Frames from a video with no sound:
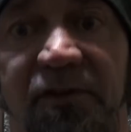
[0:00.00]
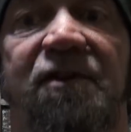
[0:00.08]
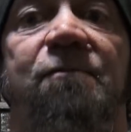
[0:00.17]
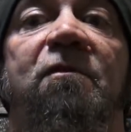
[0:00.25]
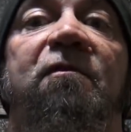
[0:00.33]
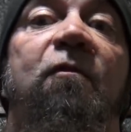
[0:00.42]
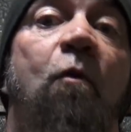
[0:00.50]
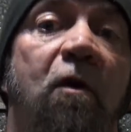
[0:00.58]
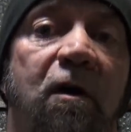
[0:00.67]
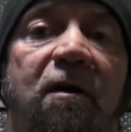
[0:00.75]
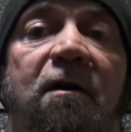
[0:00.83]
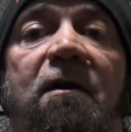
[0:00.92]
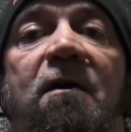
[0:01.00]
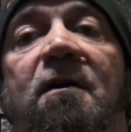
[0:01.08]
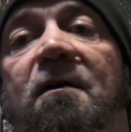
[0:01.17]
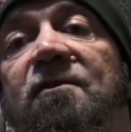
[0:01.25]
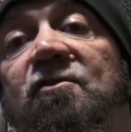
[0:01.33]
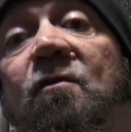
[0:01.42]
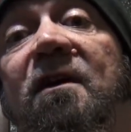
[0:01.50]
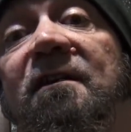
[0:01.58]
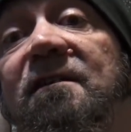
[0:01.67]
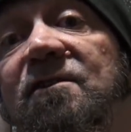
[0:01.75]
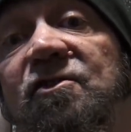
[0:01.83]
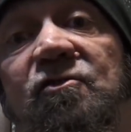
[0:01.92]
this is before,
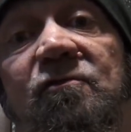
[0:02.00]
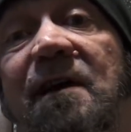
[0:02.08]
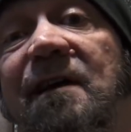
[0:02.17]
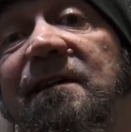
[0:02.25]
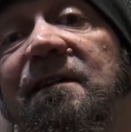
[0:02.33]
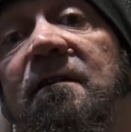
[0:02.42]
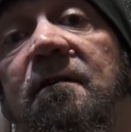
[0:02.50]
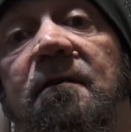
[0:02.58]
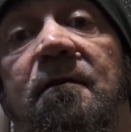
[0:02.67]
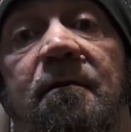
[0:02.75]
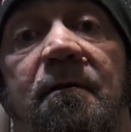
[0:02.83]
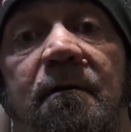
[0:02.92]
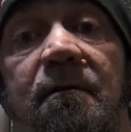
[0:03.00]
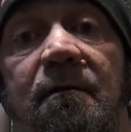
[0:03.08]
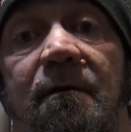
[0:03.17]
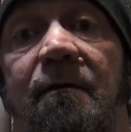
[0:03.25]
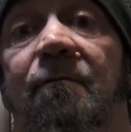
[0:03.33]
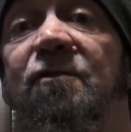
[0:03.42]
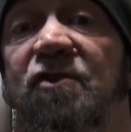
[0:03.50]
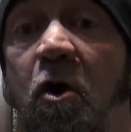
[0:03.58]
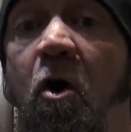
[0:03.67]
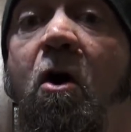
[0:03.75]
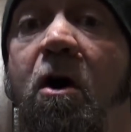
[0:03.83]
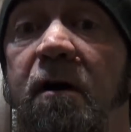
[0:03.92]
280-ish, 290, well, it's
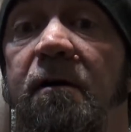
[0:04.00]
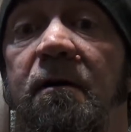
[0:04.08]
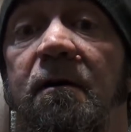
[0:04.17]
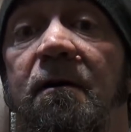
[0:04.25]
hard,